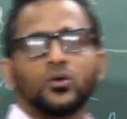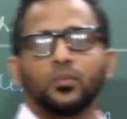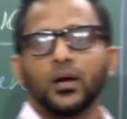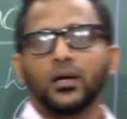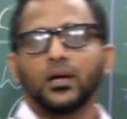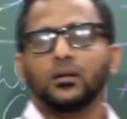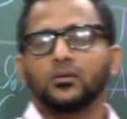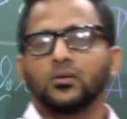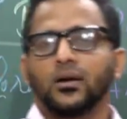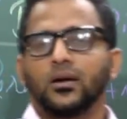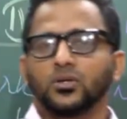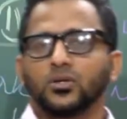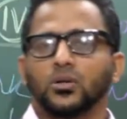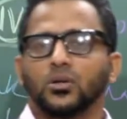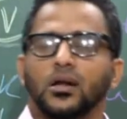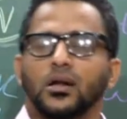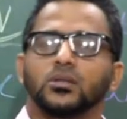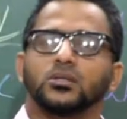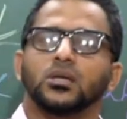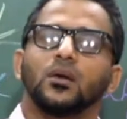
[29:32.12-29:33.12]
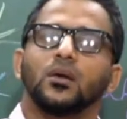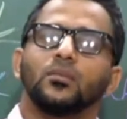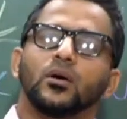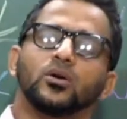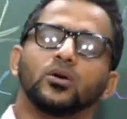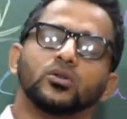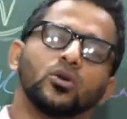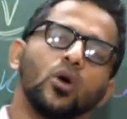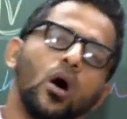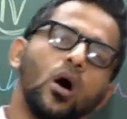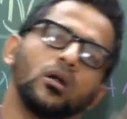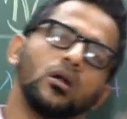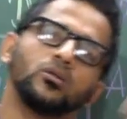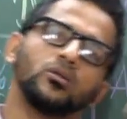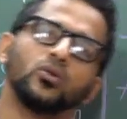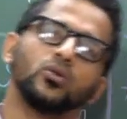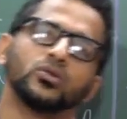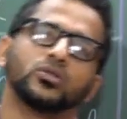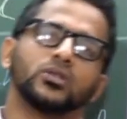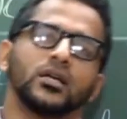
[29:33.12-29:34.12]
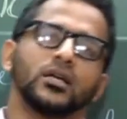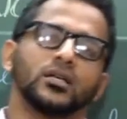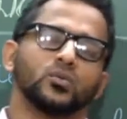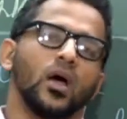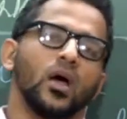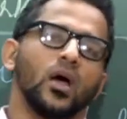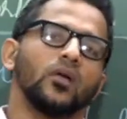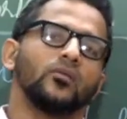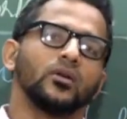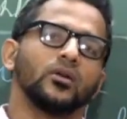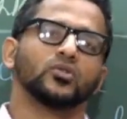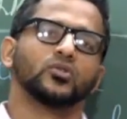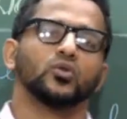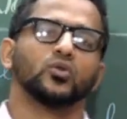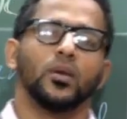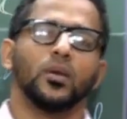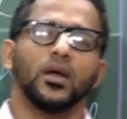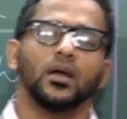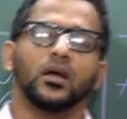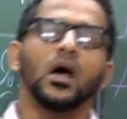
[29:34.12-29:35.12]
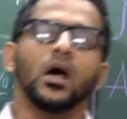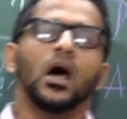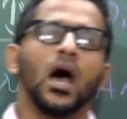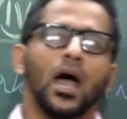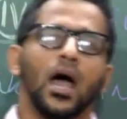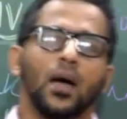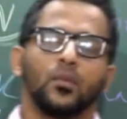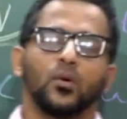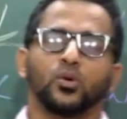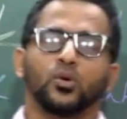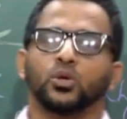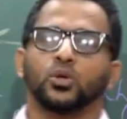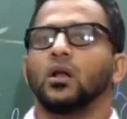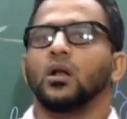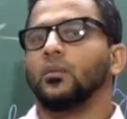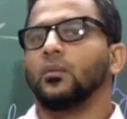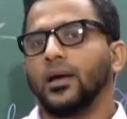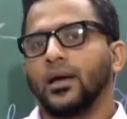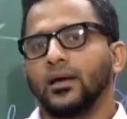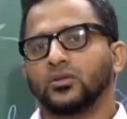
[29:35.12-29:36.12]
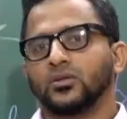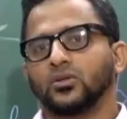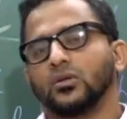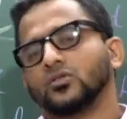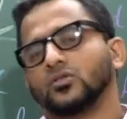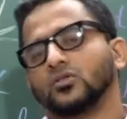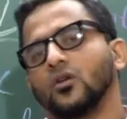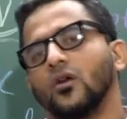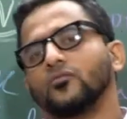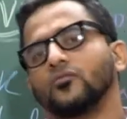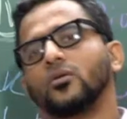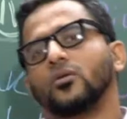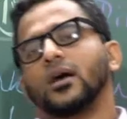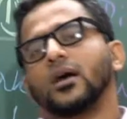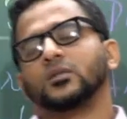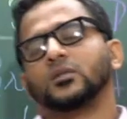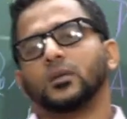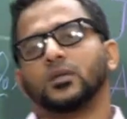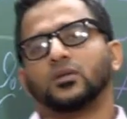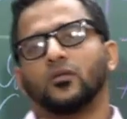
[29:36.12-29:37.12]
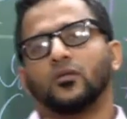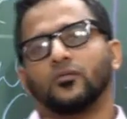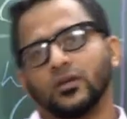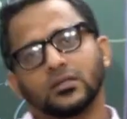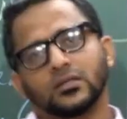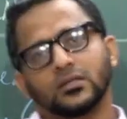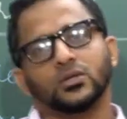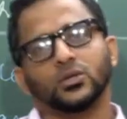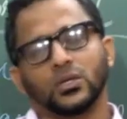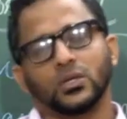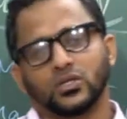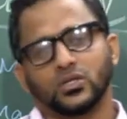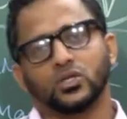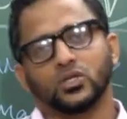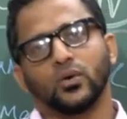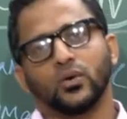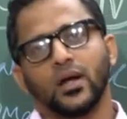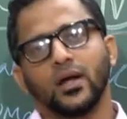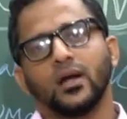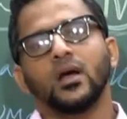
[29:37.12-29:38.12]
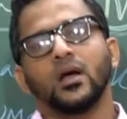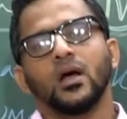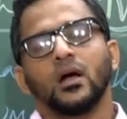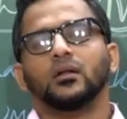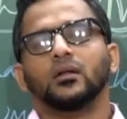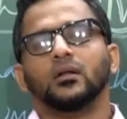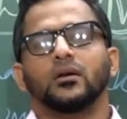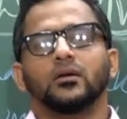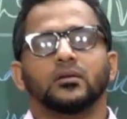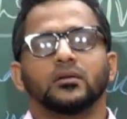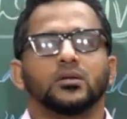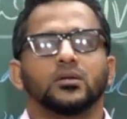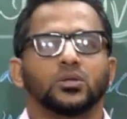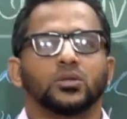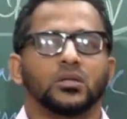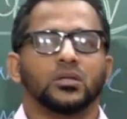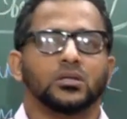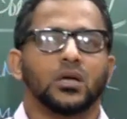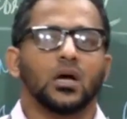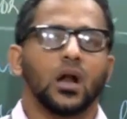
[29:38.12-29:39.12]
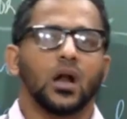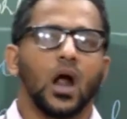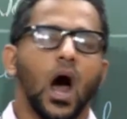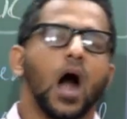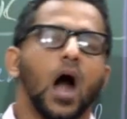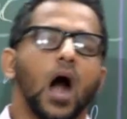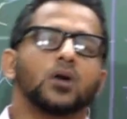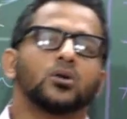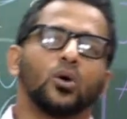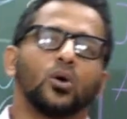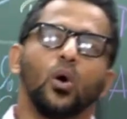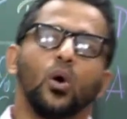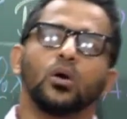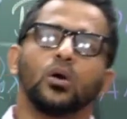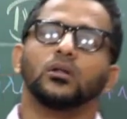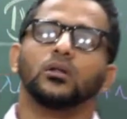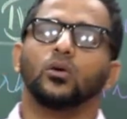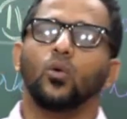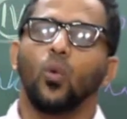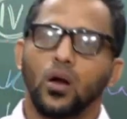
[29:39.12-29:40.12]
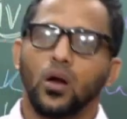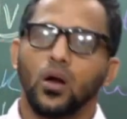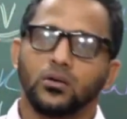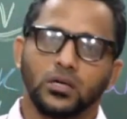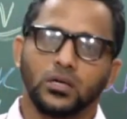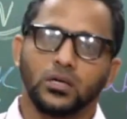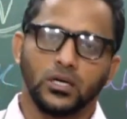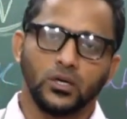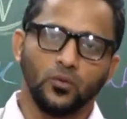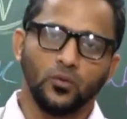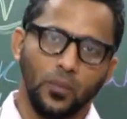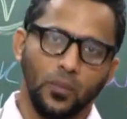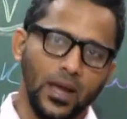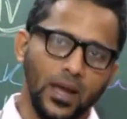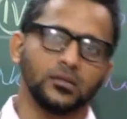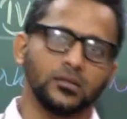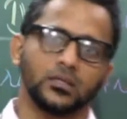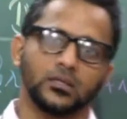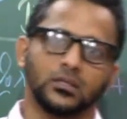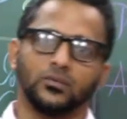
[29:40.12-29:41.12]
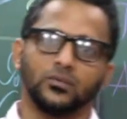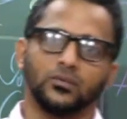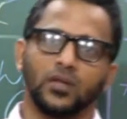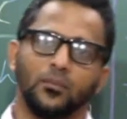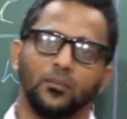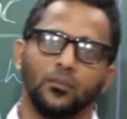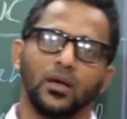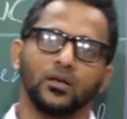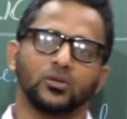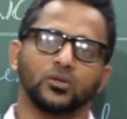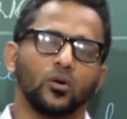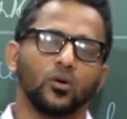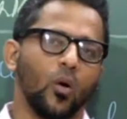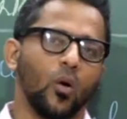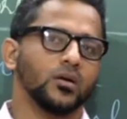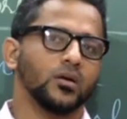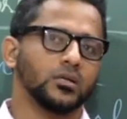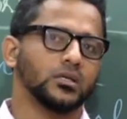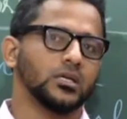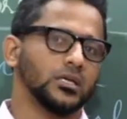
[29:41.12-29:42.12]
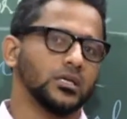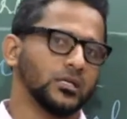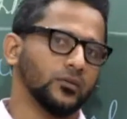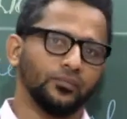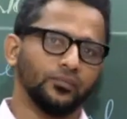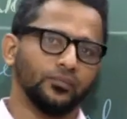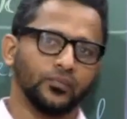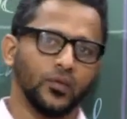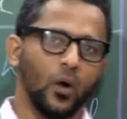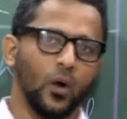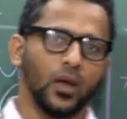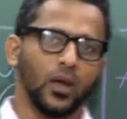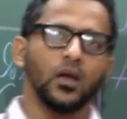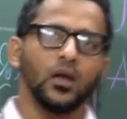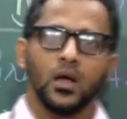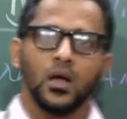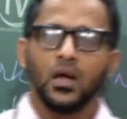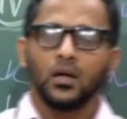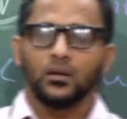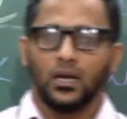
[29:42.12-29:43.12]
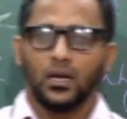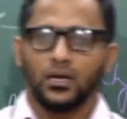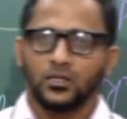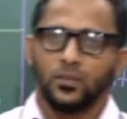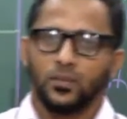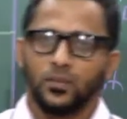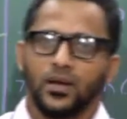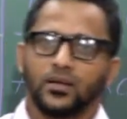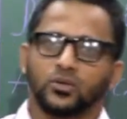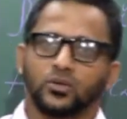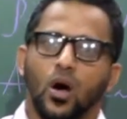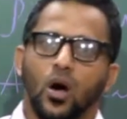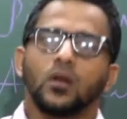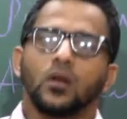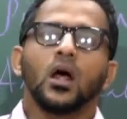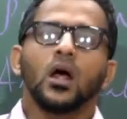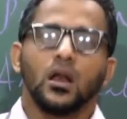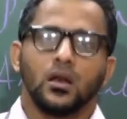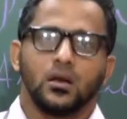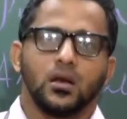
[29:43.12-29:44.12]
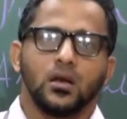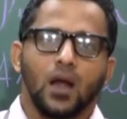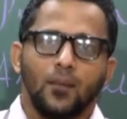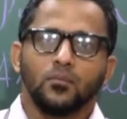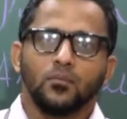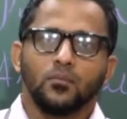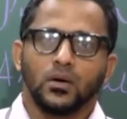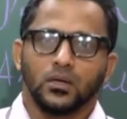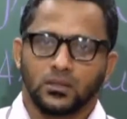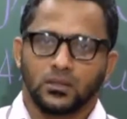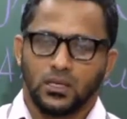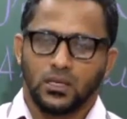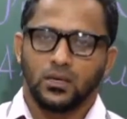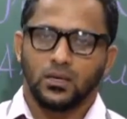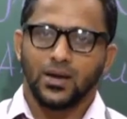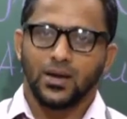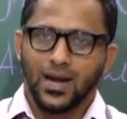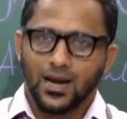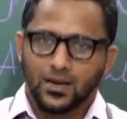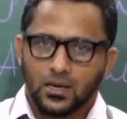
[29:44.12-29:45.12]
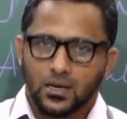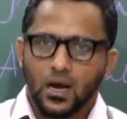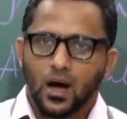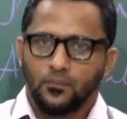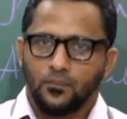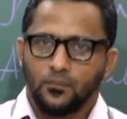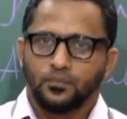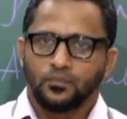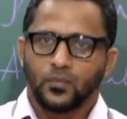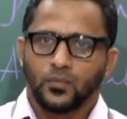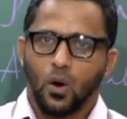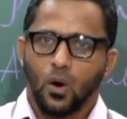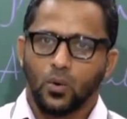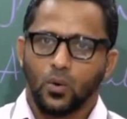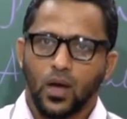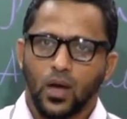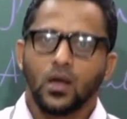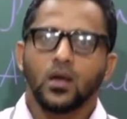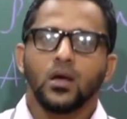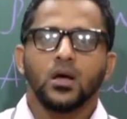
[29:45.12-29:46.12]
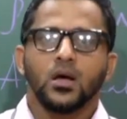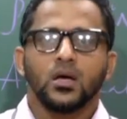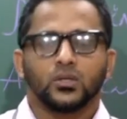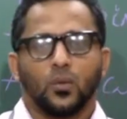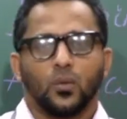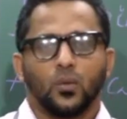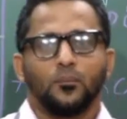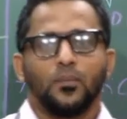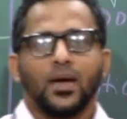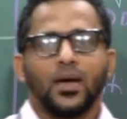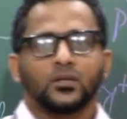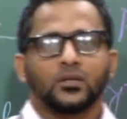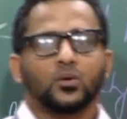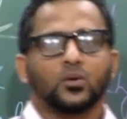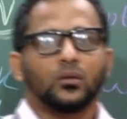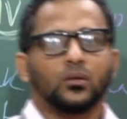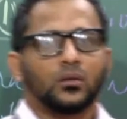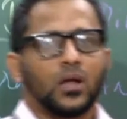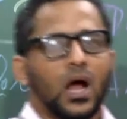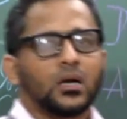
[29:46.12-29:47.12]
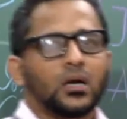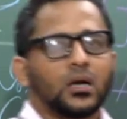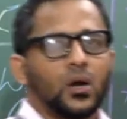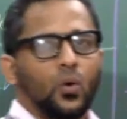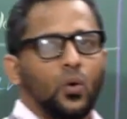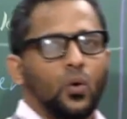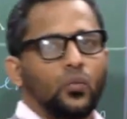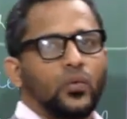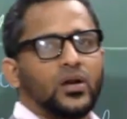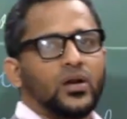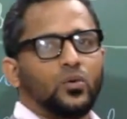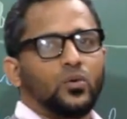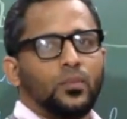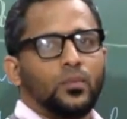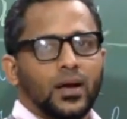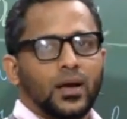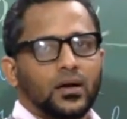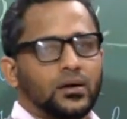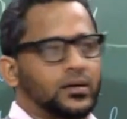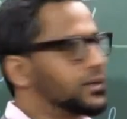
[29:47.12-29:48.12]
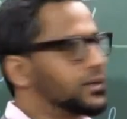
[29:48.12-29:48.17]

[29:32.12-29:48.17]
to break the traditional HR, because gone are those days where we used to make emotional based or the software aspect of decisions. Today the decisions are hardcore and the quantitative based. They are based on quantitative. Okay, that is based on numbers, data. Okay, so based on that, we do make a